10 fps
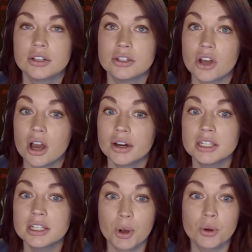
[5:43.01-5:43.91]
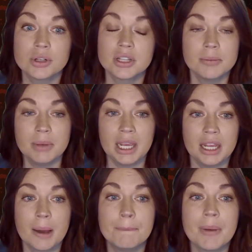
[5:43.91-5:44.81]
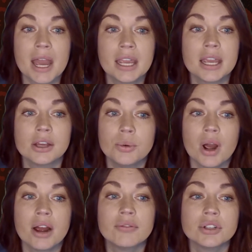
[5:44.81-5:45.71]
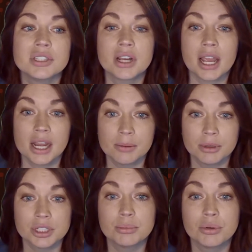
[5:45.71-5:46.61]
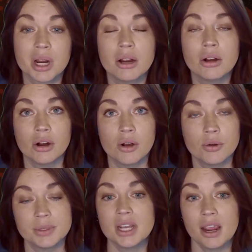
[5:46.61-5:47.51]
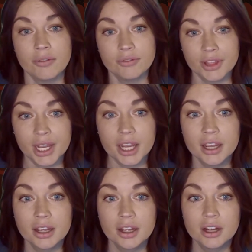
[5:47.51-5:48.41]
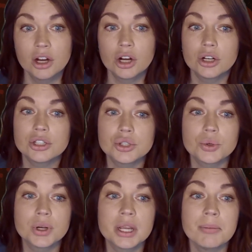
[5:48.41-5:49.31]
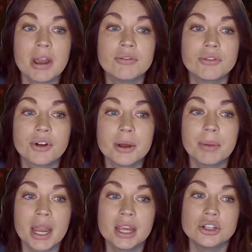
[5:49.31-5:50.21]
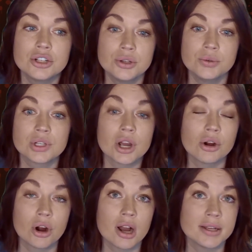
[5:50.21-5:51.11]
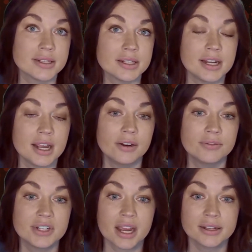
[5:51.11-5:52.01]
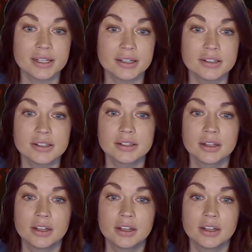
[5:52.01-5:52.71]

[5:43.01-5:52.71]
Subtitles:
Donna spoke to the media, begging whoever took Amber to bring her home safely. Her story made front-page news across the state of Texas.